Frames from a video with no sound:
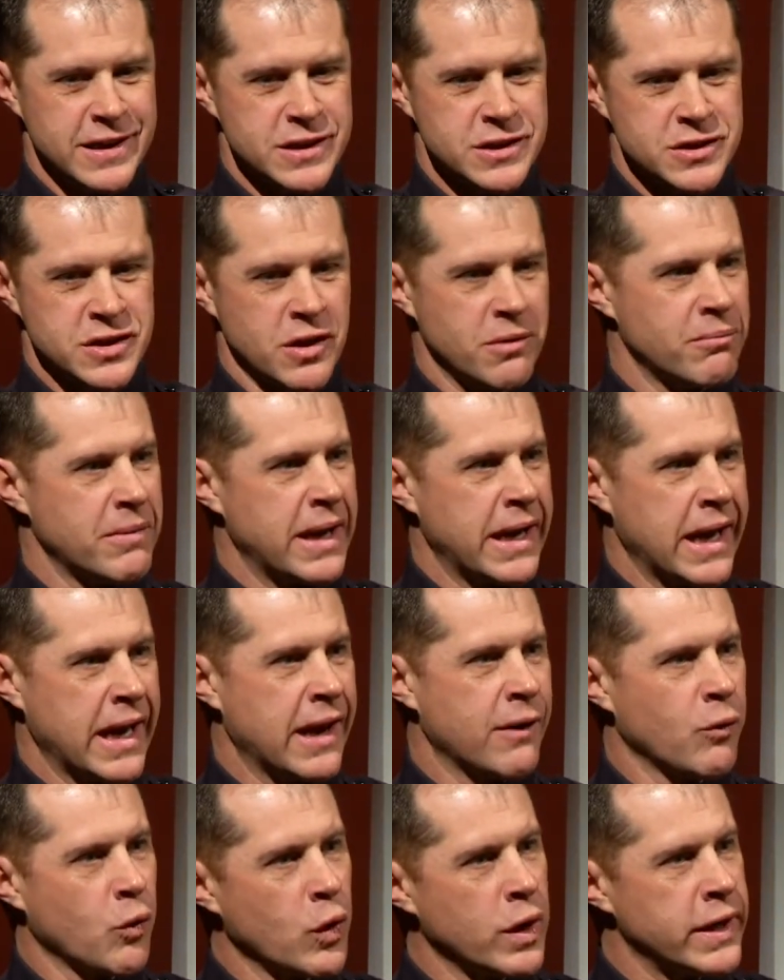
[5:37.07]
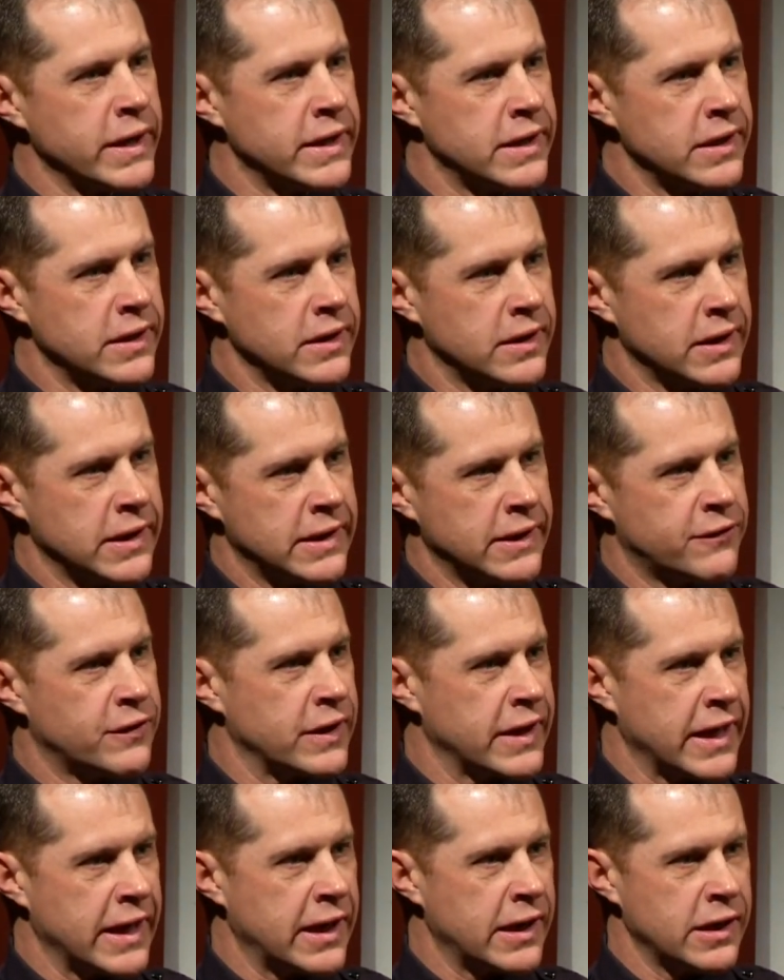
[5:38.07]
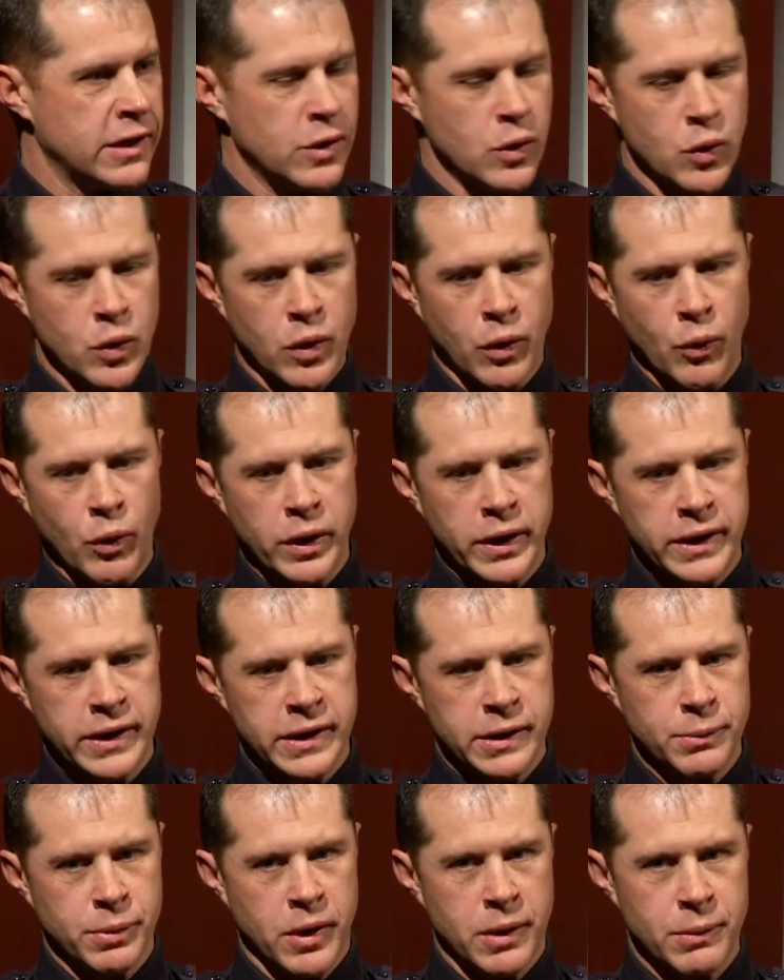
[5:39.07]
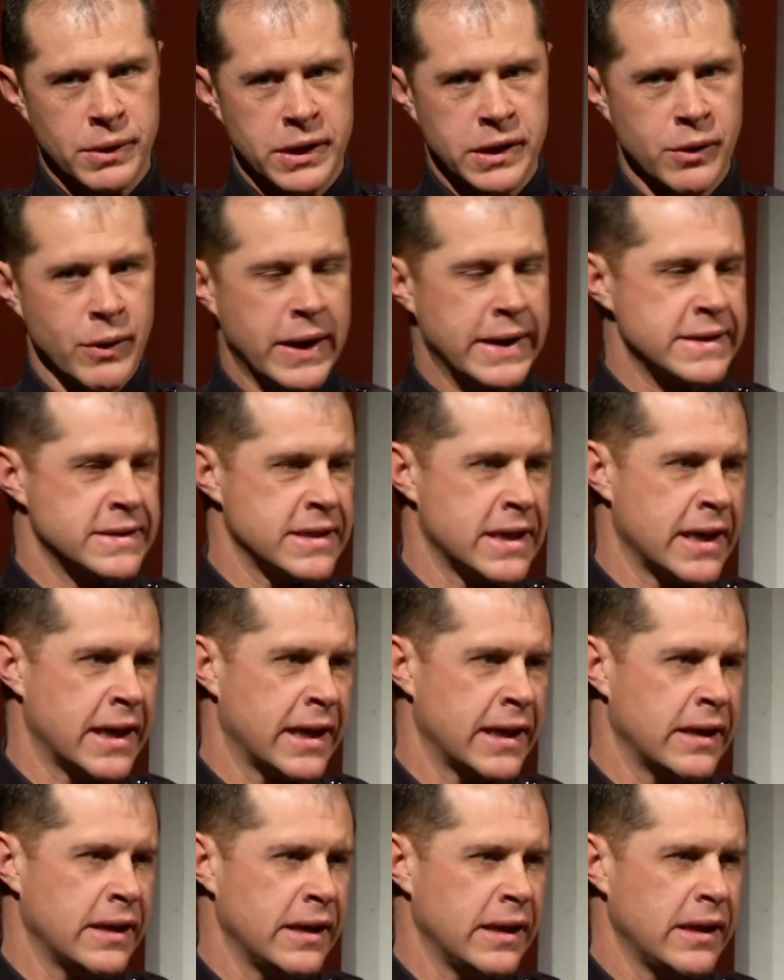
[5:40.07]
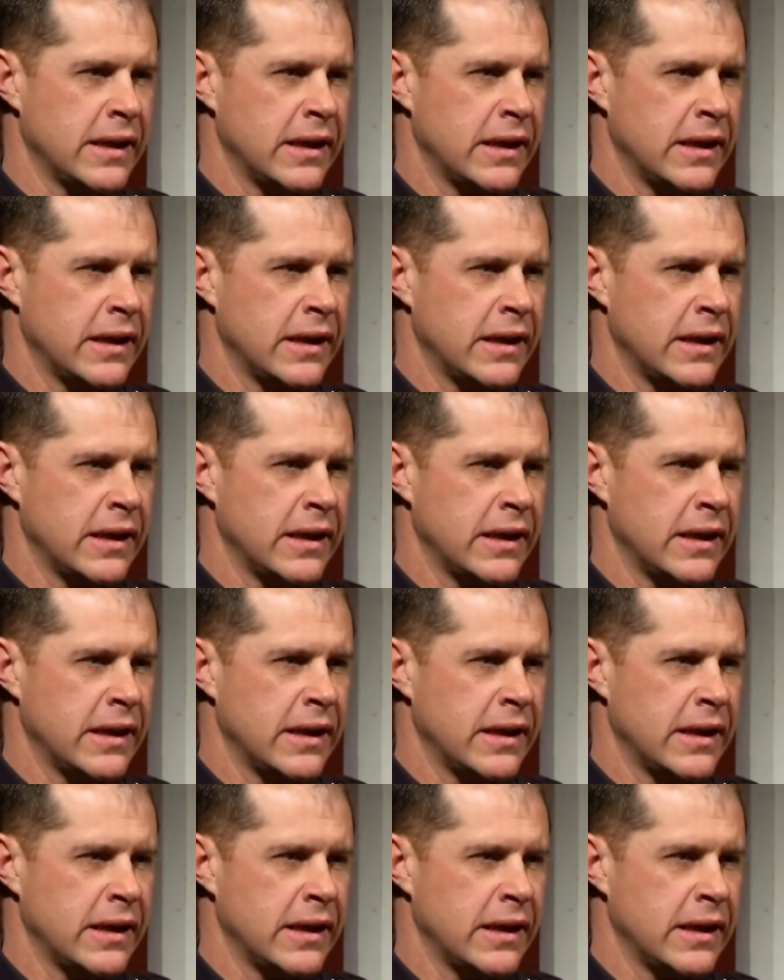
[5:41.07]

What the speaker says: some may have wanted a different candidate or wanted the department to go outside,